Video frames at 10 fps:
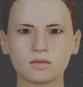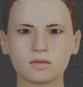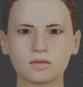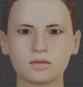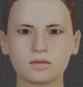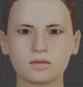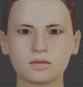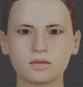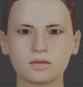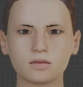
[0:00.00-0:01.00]

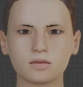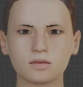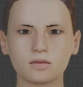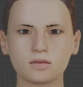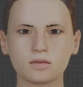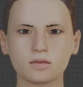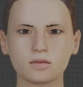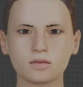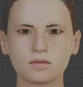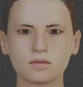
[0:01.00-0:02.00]

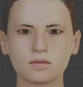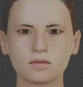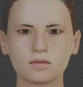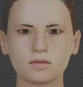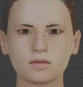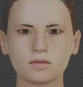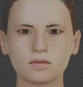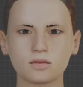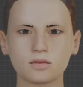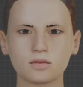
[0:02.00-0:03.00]

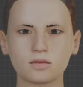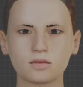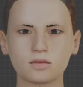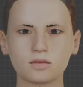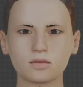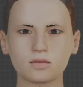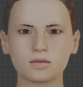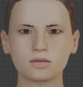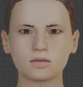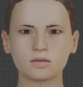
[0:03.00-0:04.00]

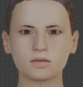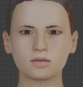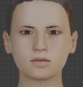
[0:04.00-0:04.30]
[no speech]